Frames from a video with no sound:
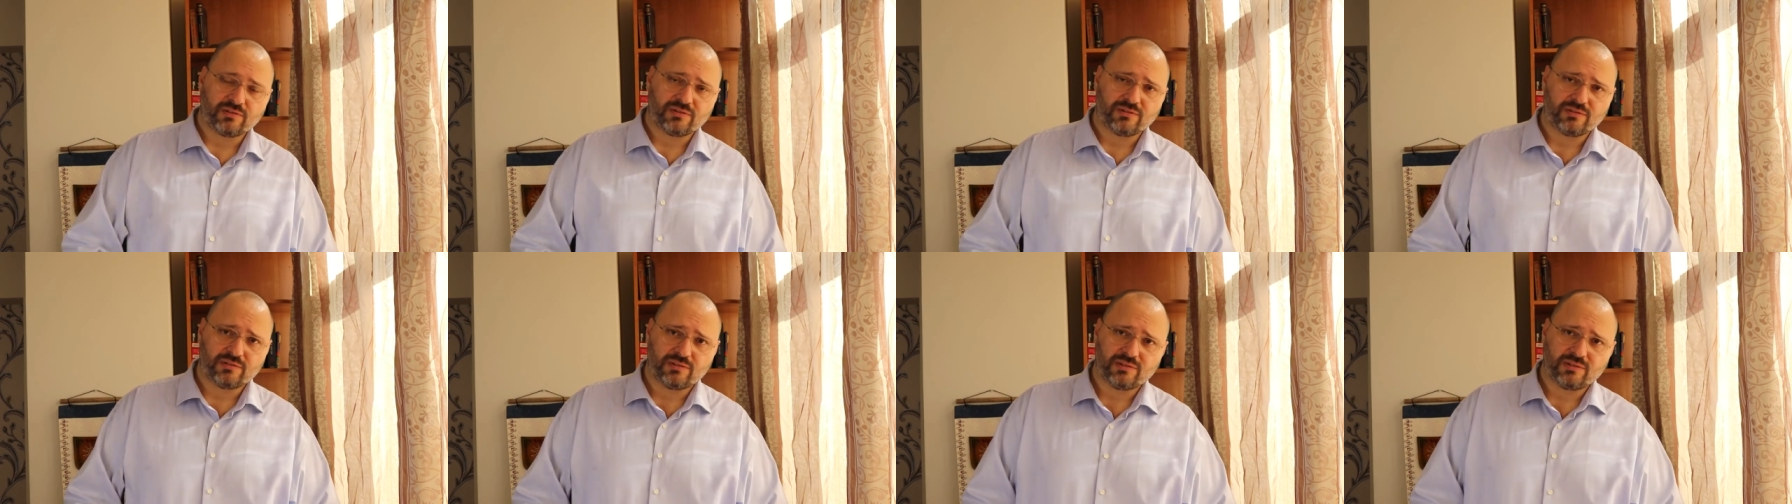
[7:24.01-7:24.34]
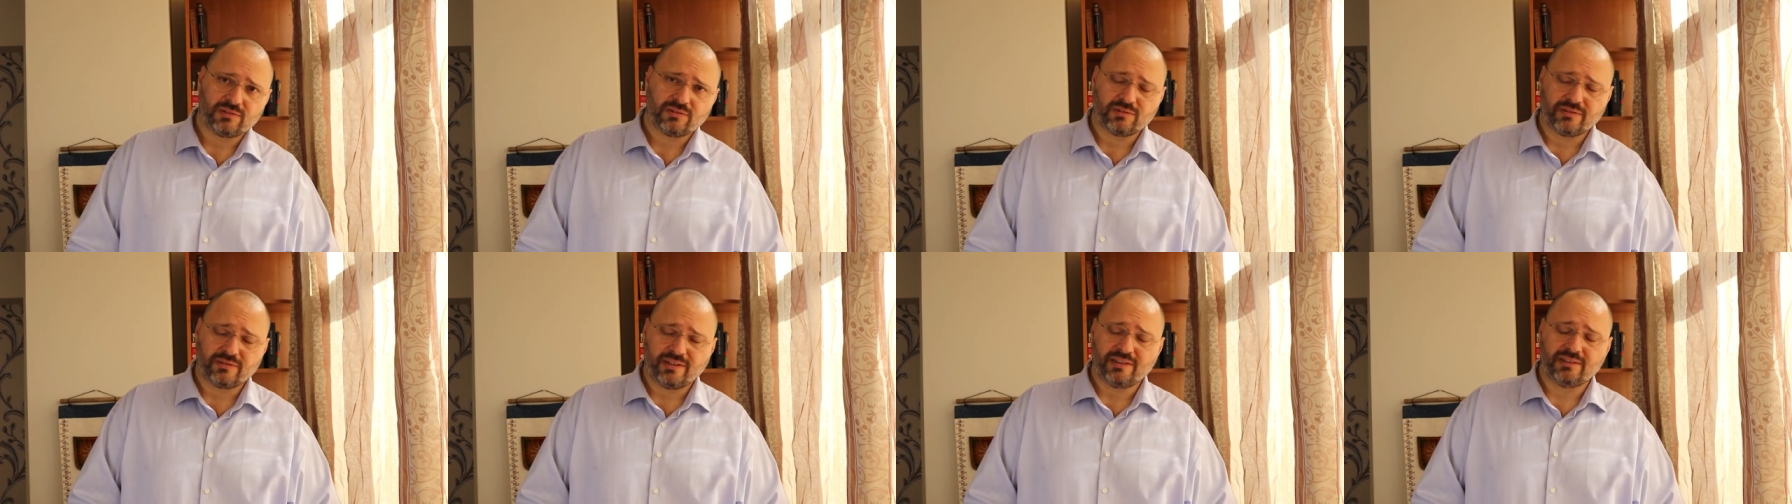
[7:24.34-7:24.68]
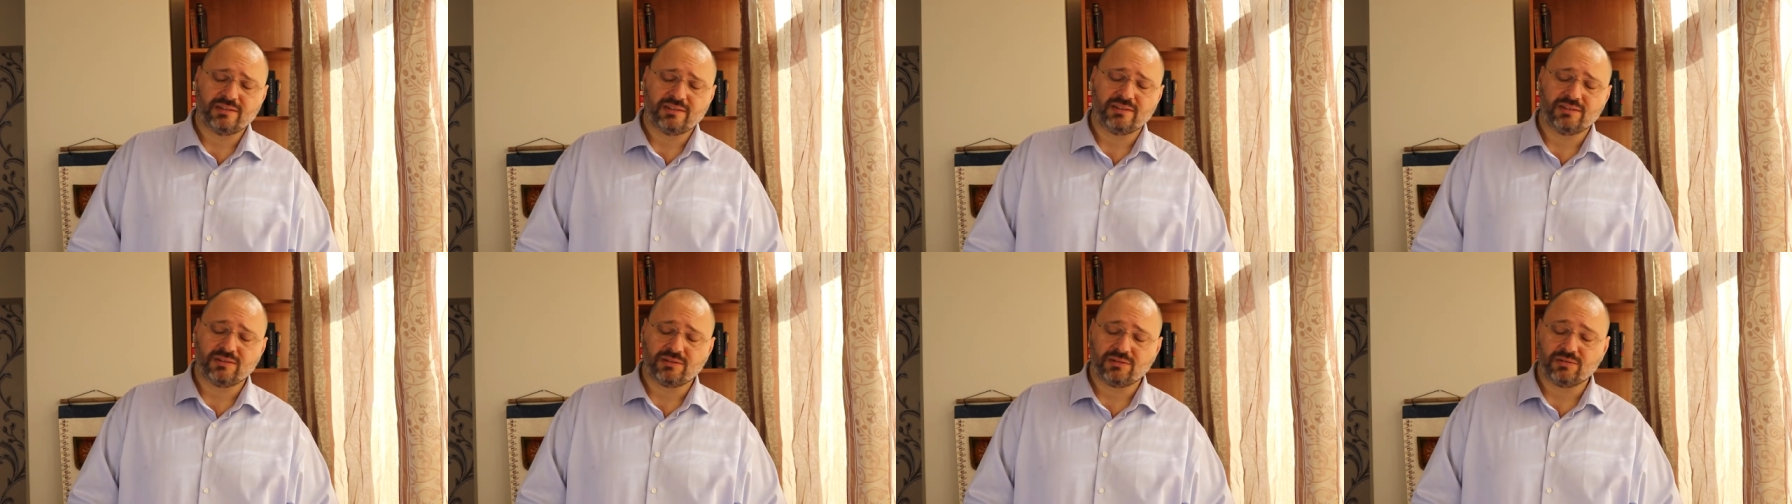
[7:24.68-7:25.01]

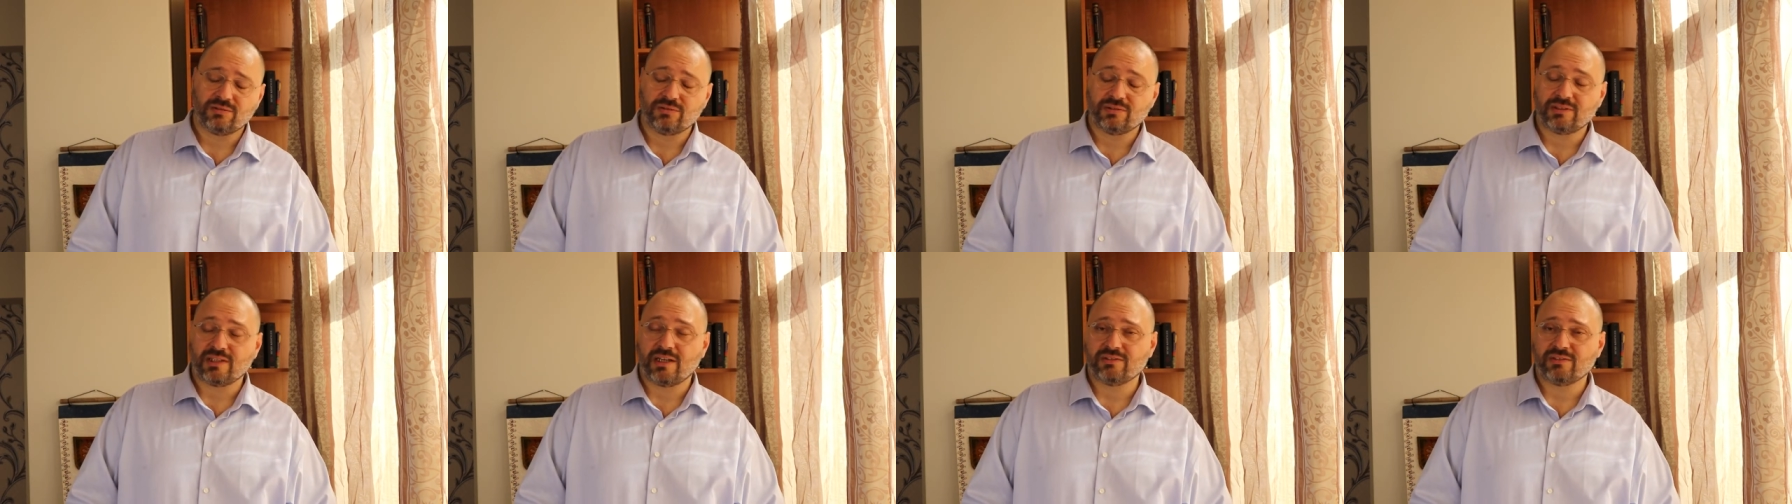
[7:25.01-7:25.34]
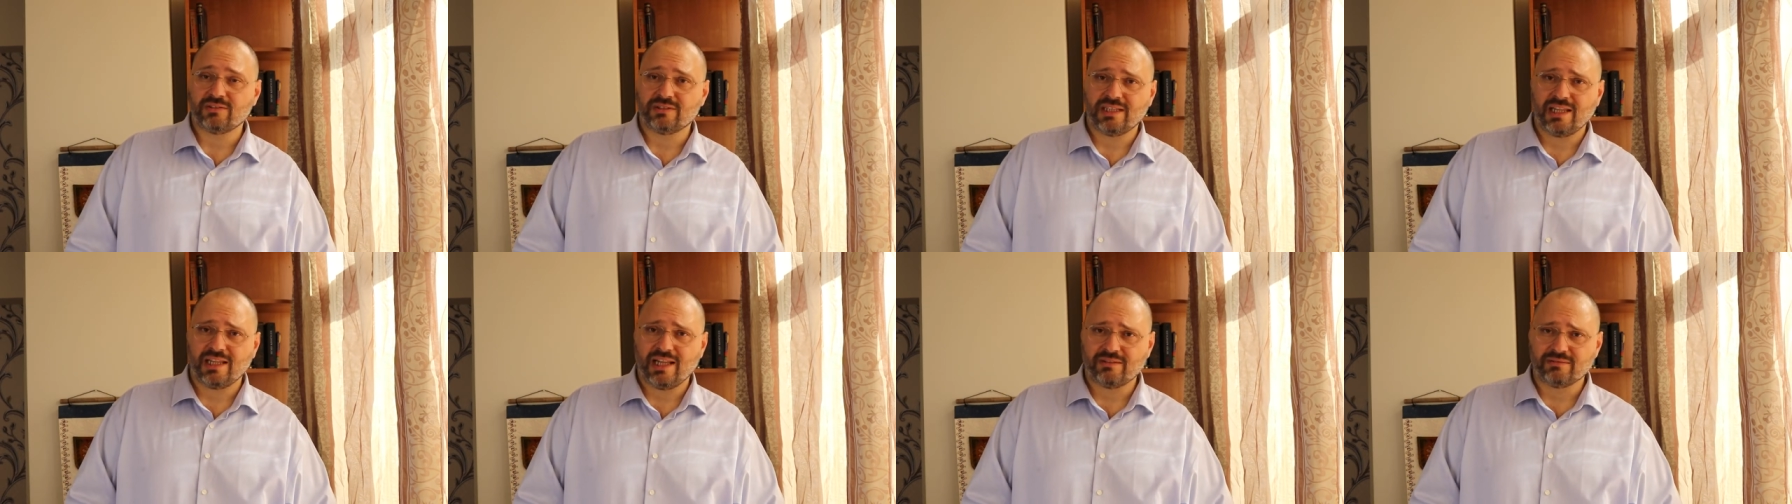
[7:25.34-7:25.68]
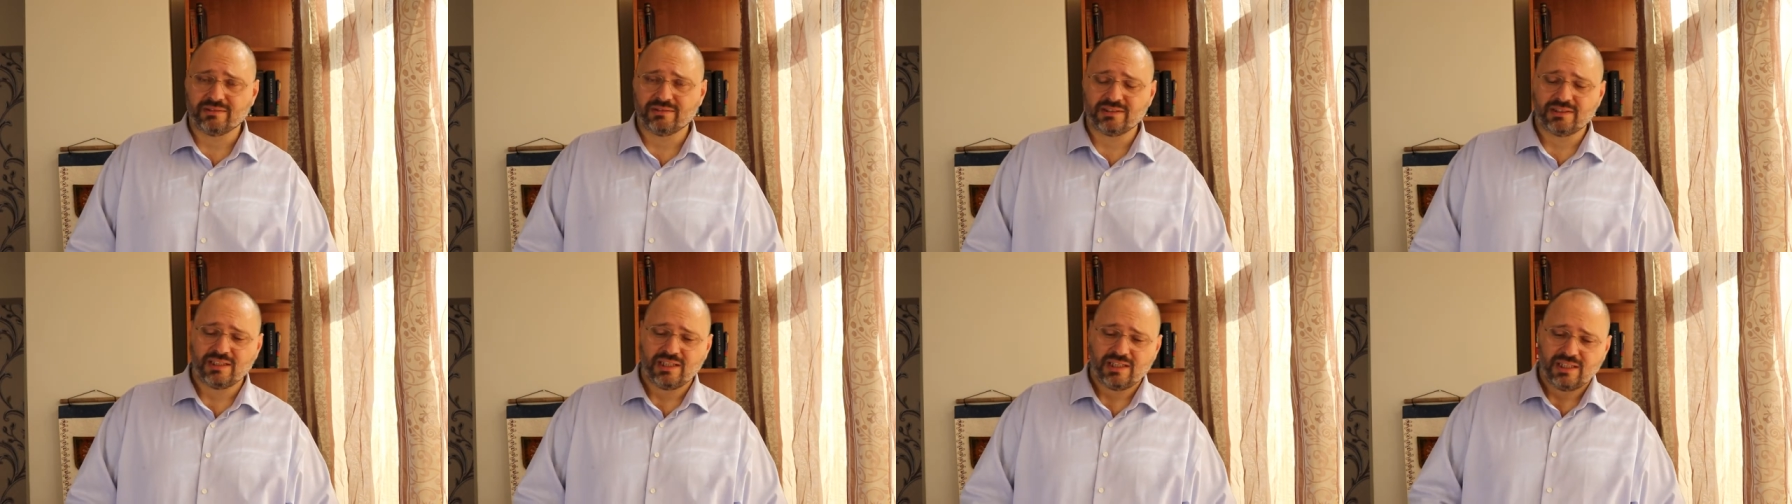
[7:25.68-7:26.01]
two thousand
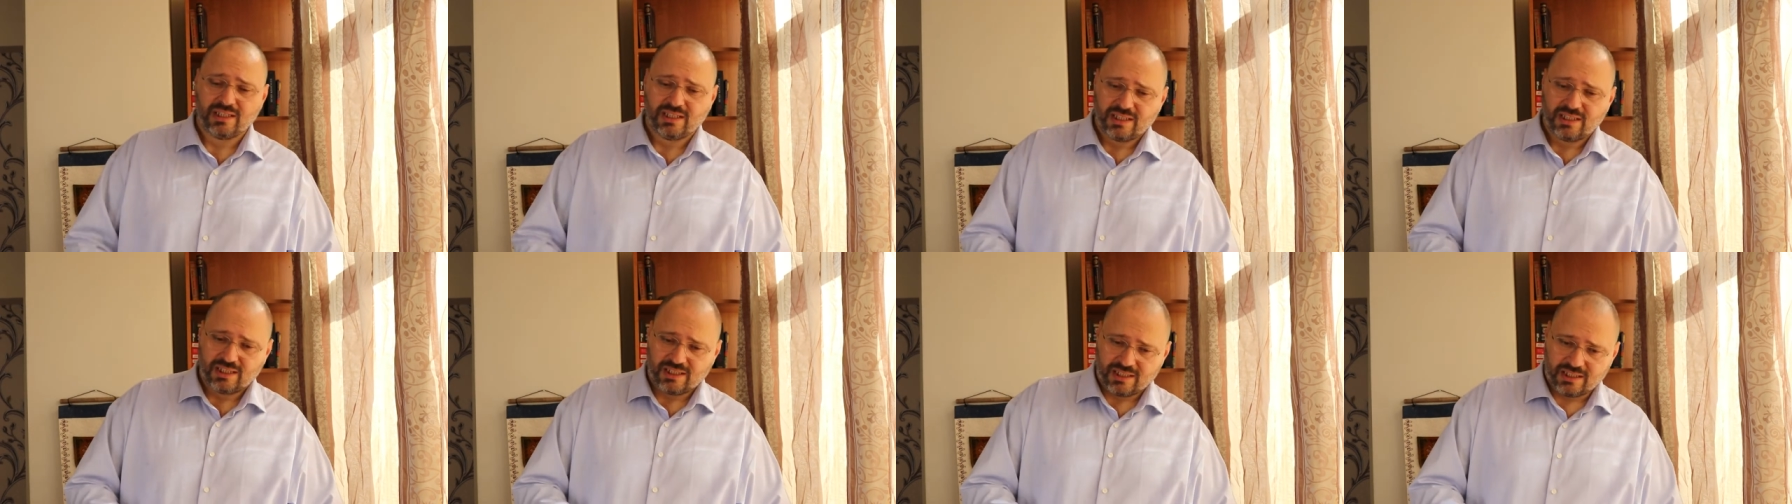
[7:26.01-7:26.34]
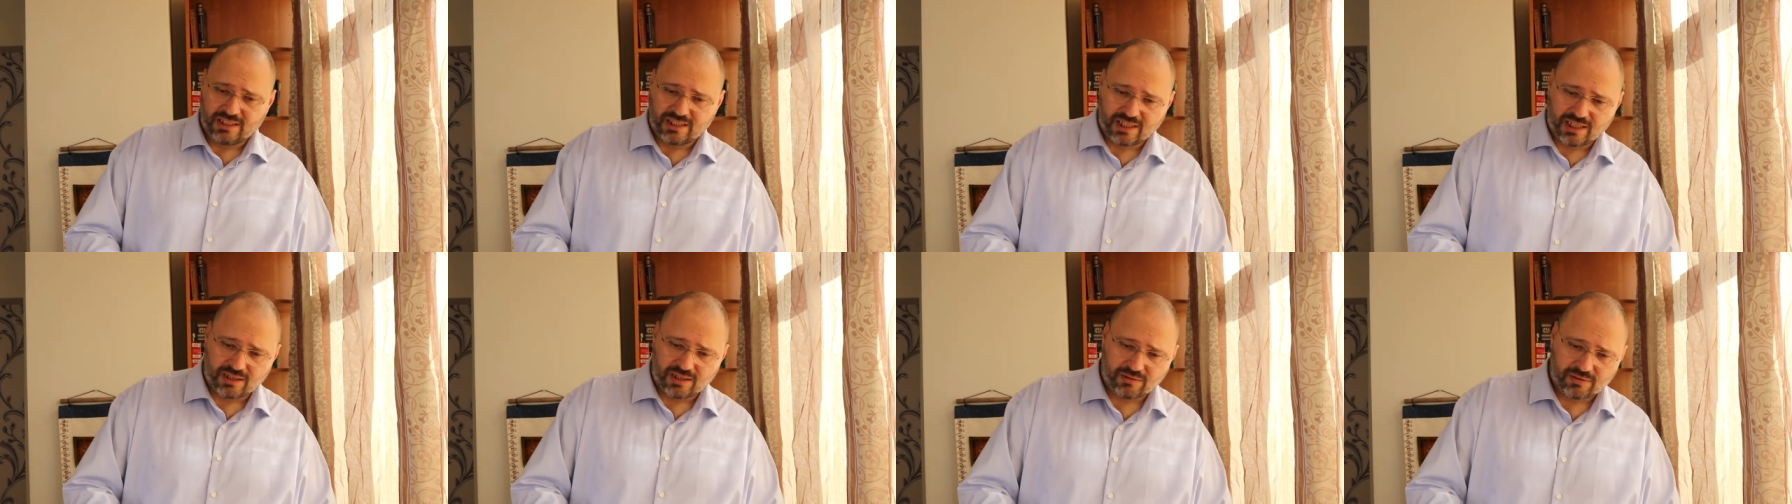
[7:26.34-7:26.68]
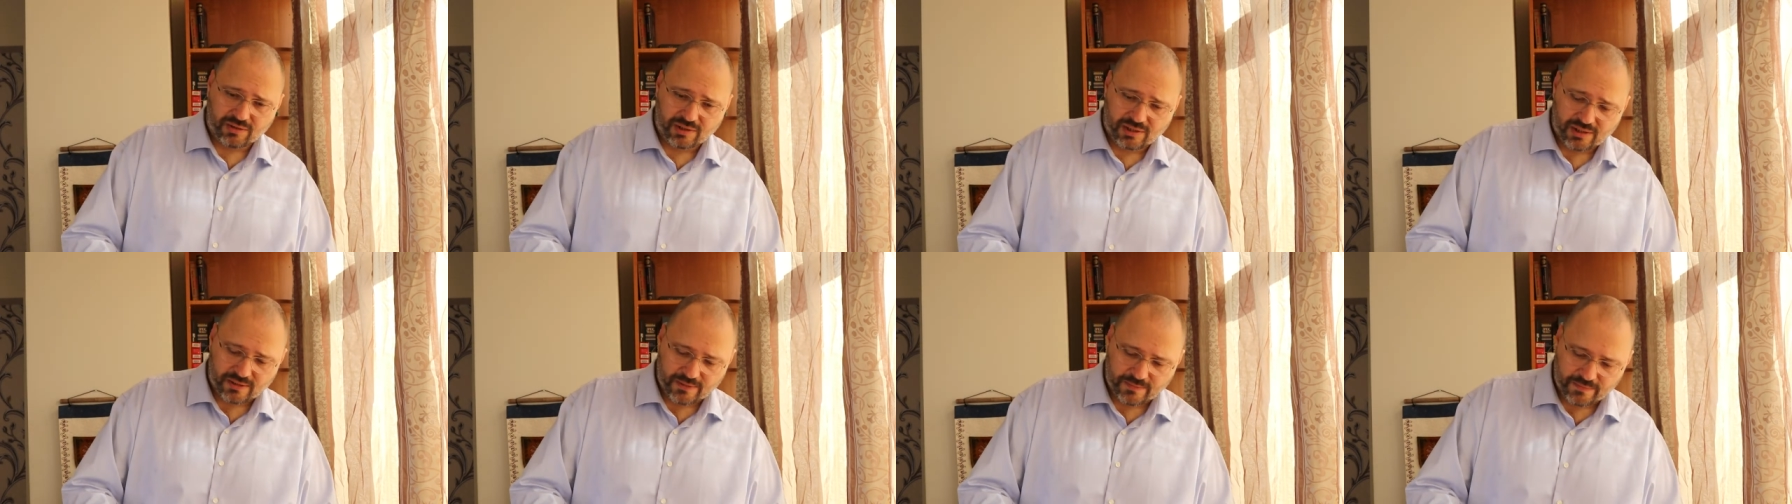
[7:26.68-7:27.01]
eleven, uh,
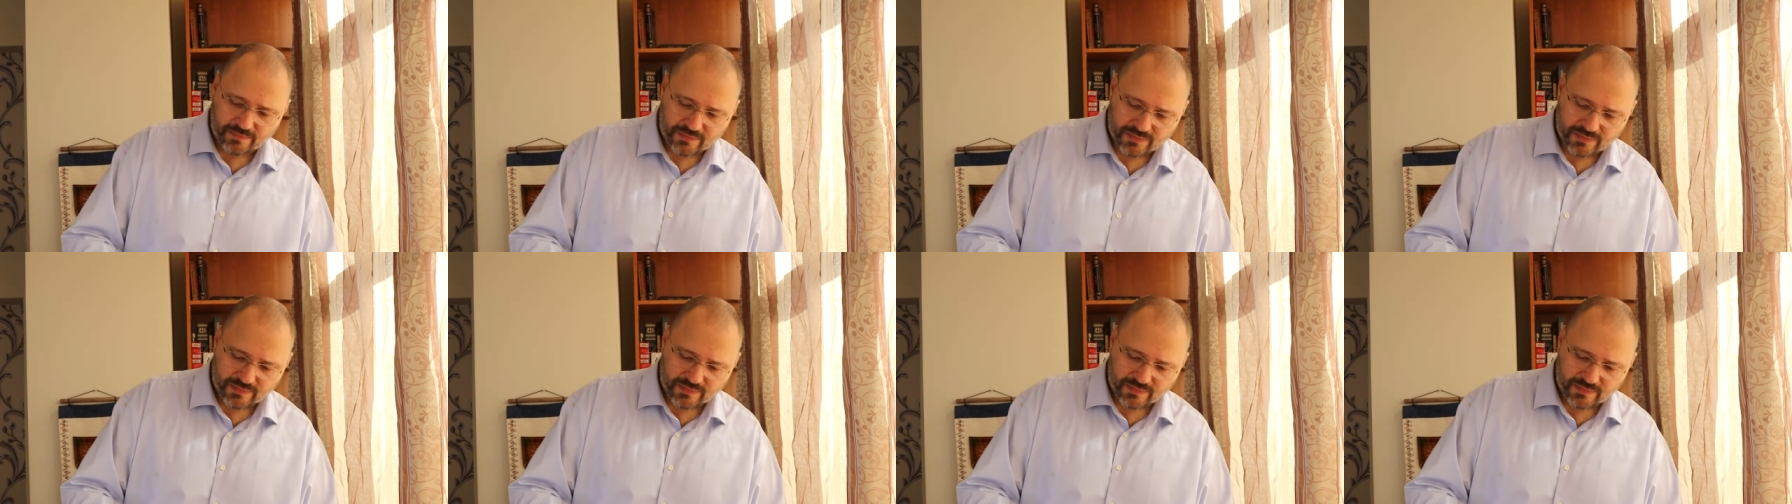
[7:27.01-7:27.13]
our